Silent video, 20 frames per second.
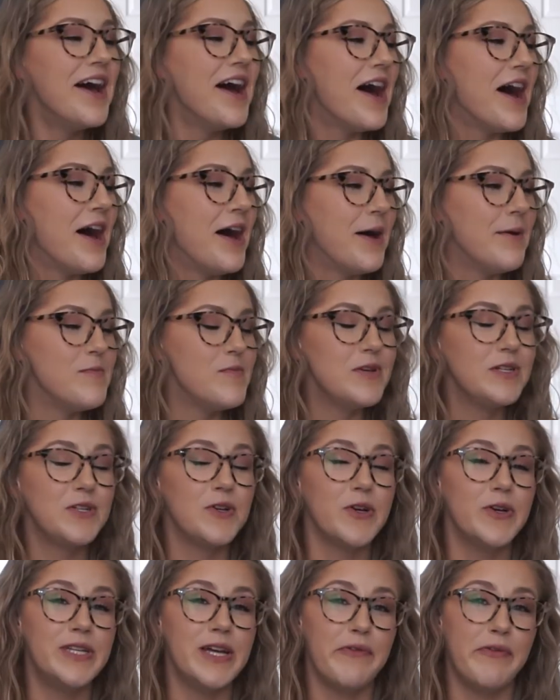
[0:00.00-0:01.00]
Um,
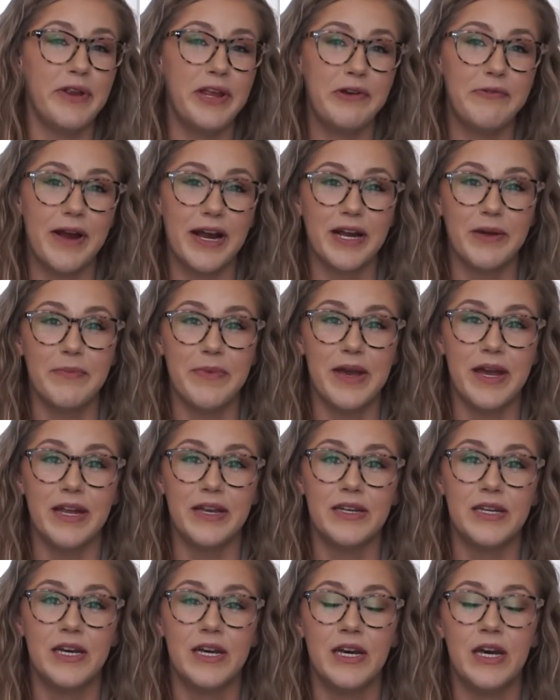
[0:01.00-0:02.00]
so definitely
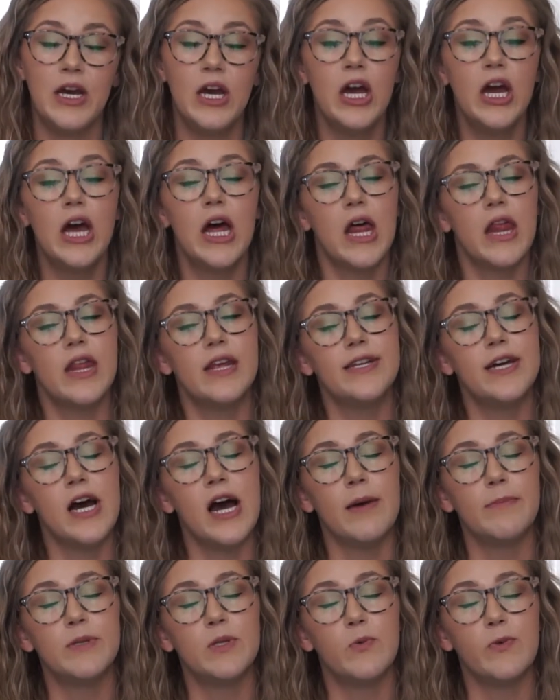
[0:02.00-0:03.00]
recommend the
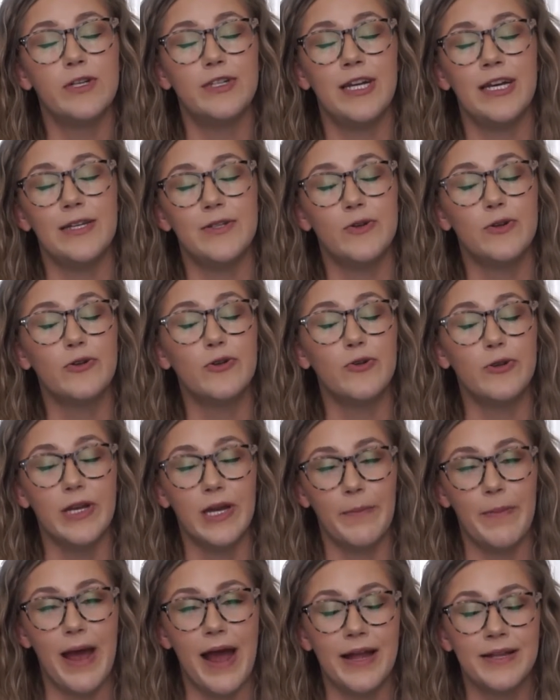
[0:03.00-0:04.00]
Tom's Witch Hazel Cooling
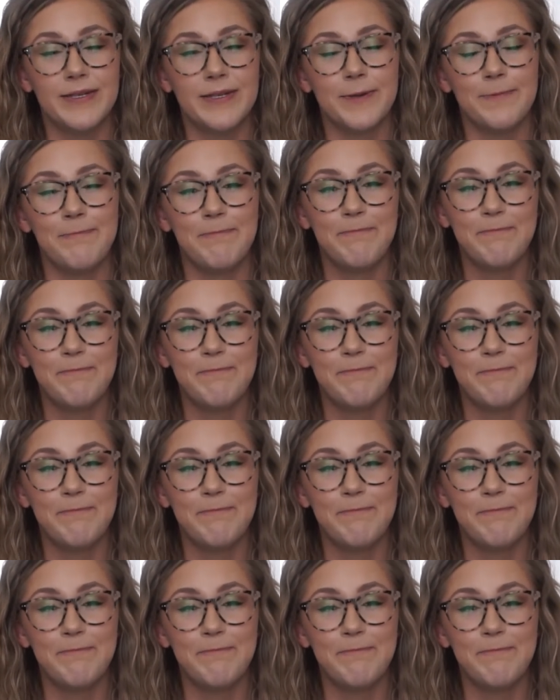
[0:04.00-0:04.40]
Pads.